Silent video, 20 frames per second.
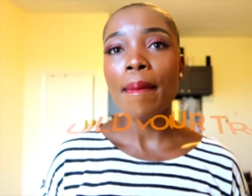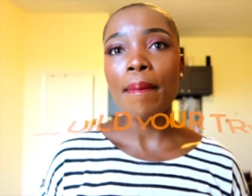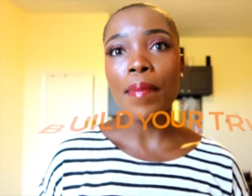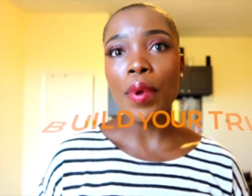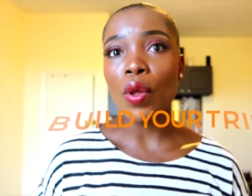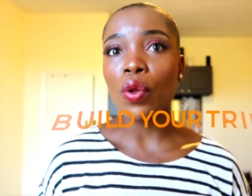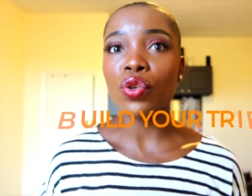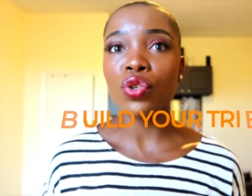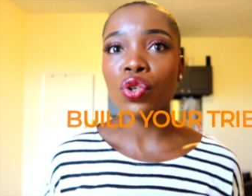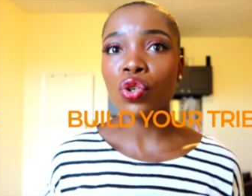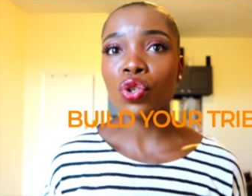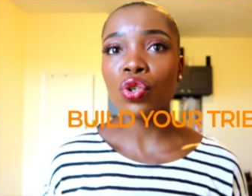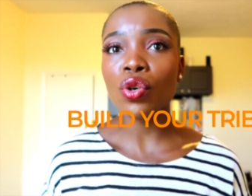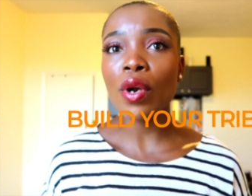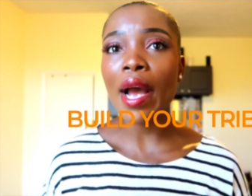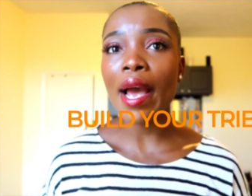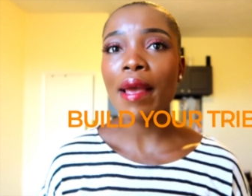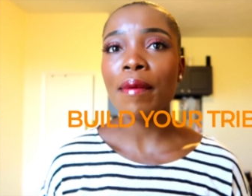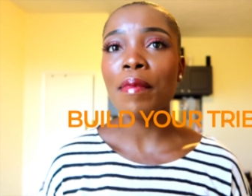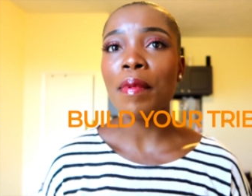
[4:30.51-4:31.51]
build your
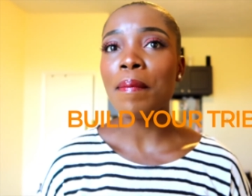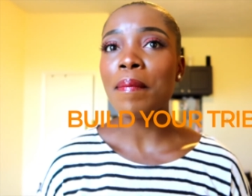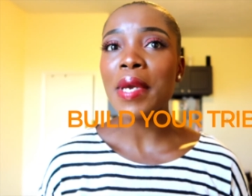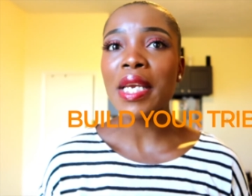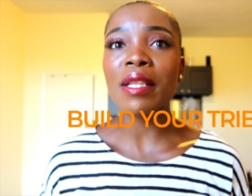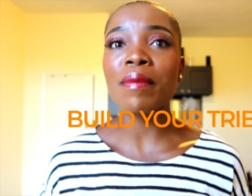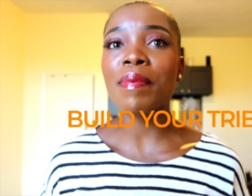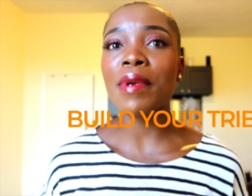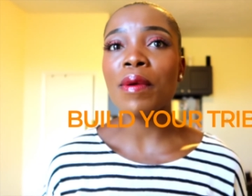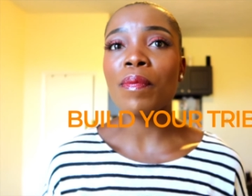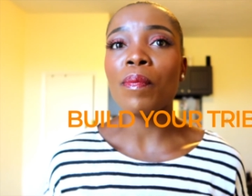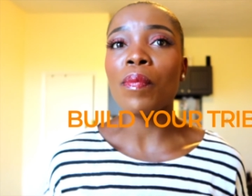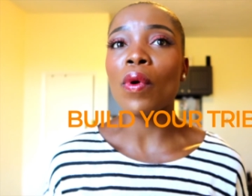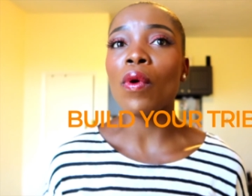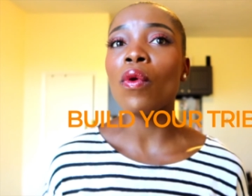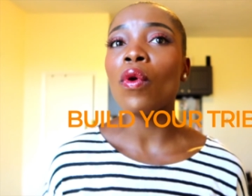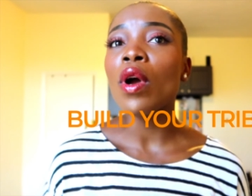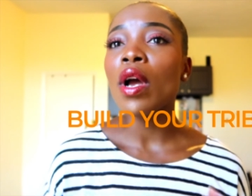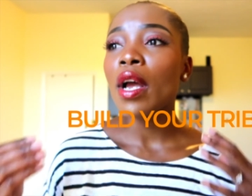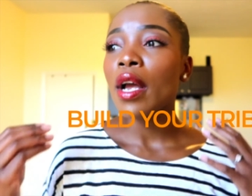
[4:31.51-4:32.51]
tribe, meet
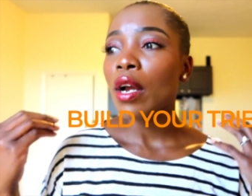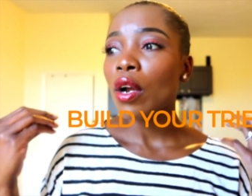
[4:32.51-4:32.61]
people,